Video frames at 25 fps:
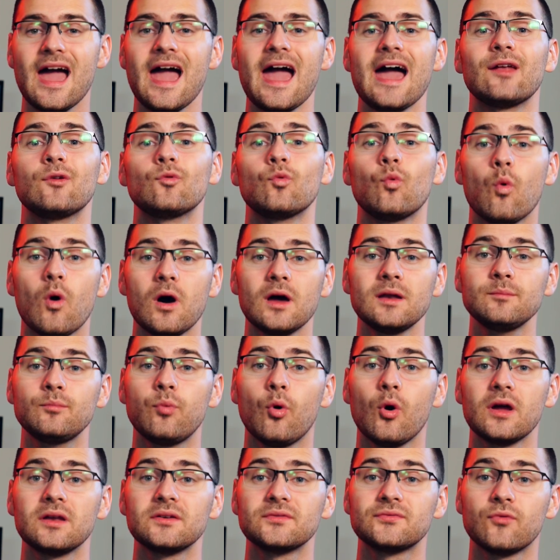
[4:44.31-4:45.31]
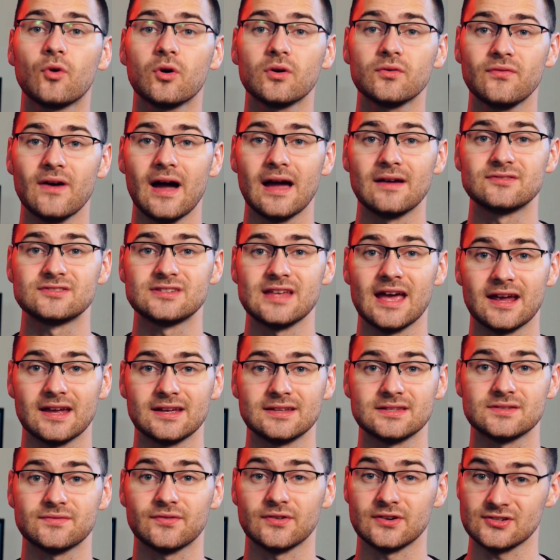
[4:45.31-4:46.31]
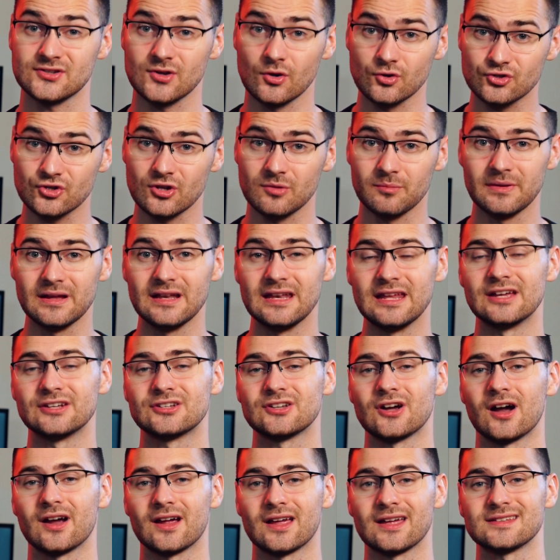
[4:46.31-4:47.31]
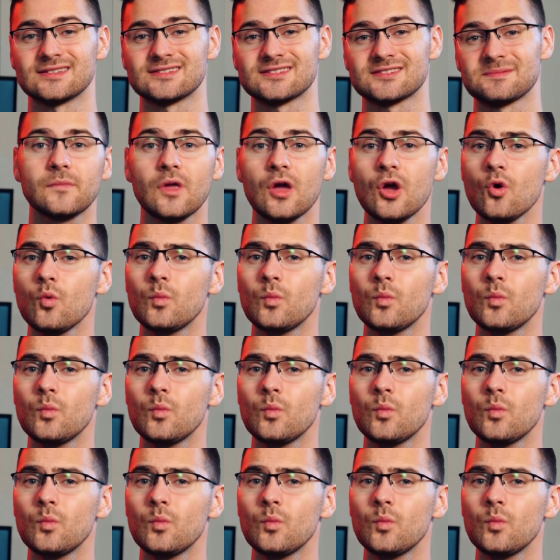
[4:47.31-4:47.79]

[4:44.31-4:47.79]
and 1.45 seconds for social media targets.